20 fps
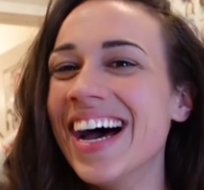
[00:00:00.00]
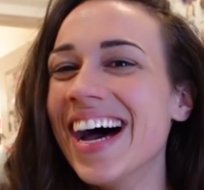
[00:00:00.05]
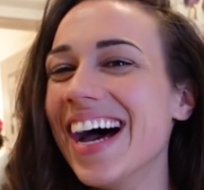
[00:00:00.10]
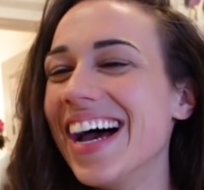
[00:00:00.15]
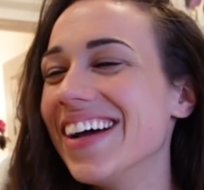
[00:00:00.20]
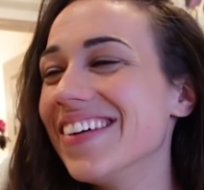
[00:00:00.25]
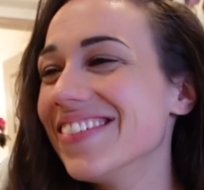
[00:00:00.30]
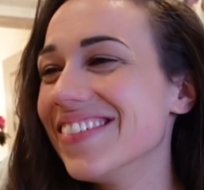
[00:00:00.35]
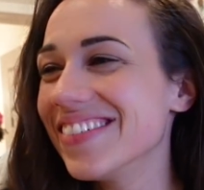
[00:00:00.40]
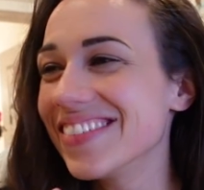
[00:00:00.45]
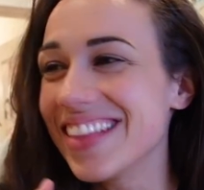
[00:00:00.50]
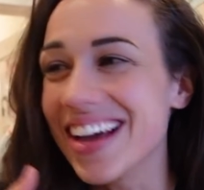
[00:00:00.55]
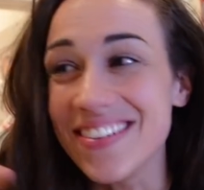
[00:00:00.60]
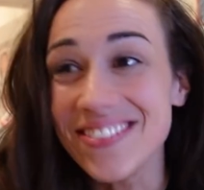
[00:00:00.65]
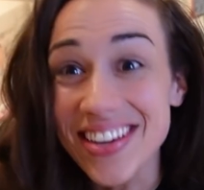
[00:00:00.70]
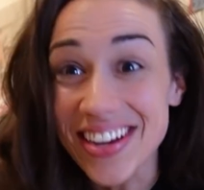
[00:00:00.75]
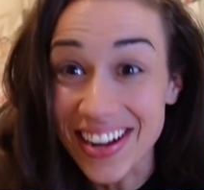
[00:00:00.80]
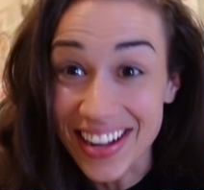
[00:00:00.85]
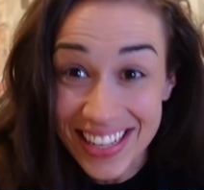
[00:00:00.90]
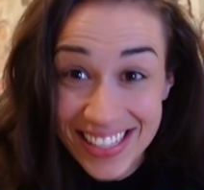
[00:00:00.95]

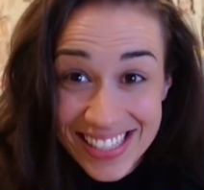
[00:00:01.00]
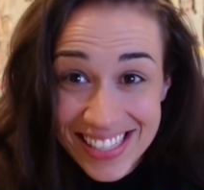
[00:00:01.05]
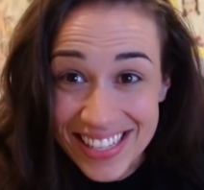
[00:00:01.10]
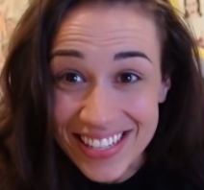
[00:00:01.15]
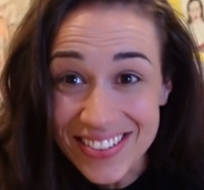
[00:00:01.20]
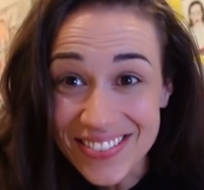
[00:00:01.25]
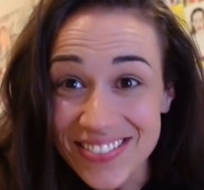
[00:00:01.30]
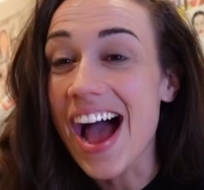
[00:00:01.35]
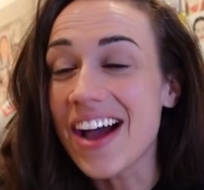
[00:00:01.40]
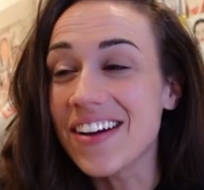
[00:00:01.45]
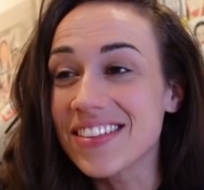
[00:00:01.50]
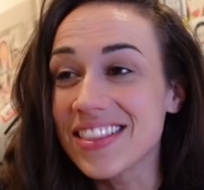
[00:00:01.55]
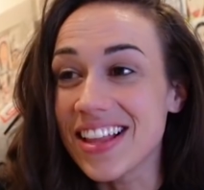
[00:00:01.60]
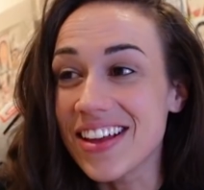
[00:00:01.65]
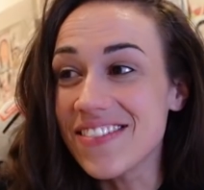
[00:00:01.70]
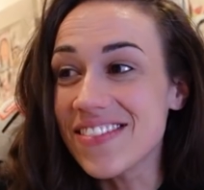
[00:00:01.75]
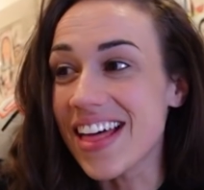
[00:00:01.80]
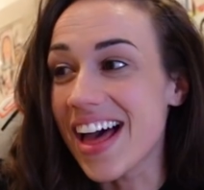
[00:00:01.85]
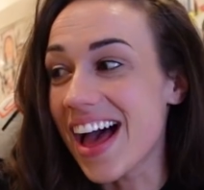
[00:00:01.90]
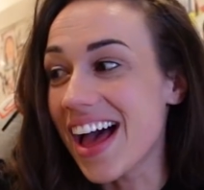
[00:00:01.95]
That'd be awesome. I would
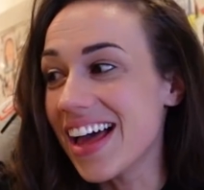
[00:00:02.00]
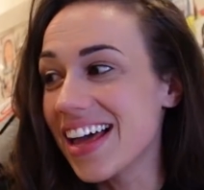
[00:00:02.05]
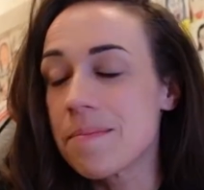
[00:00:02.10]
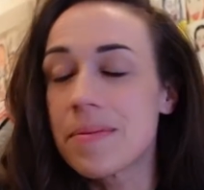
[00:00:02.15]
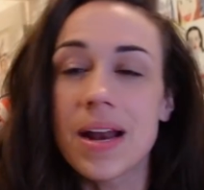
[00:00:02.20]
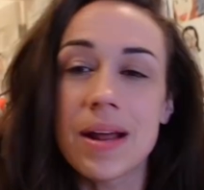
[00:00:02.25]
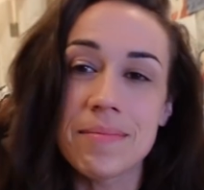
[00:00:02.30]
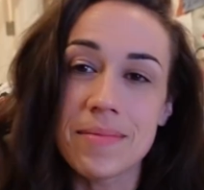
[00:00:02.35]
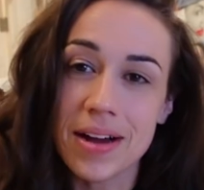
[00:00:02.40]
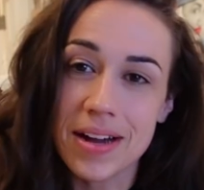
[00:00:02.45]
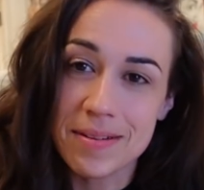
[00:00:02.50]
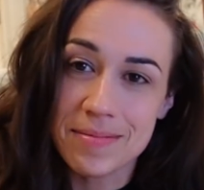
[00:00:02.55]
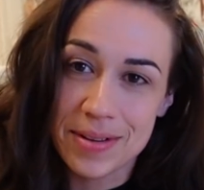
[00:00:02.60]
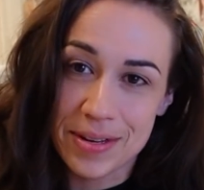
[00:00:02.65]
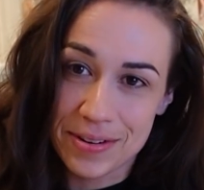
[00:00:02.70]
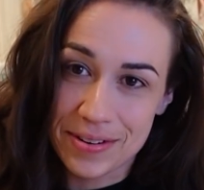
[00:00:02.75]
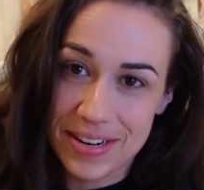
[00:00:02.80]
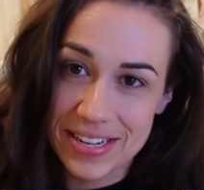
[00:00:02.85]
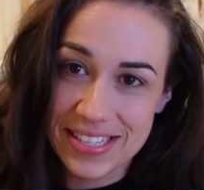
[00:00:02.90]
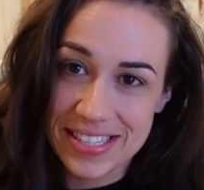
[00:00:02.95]
love that, but I'm not gonna be
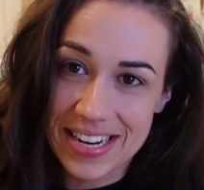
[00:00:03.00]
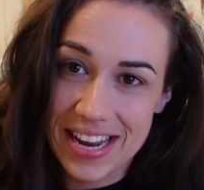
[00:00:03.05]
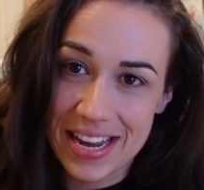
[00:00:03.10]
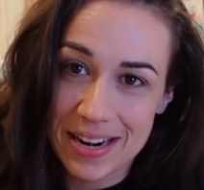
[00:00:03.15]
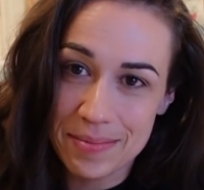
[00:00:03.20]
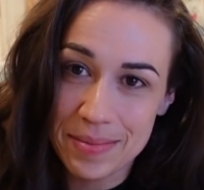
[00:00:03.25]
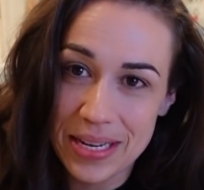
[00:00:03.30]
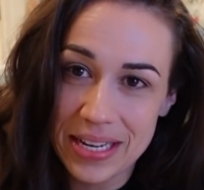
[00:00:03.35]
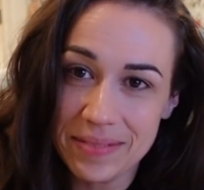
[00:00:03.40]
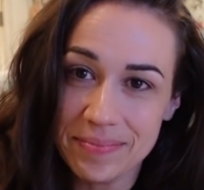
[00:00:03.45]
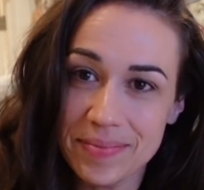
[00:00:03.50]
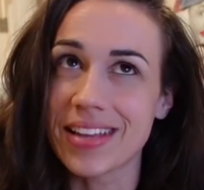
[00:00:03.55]
on Grey's Anatomy.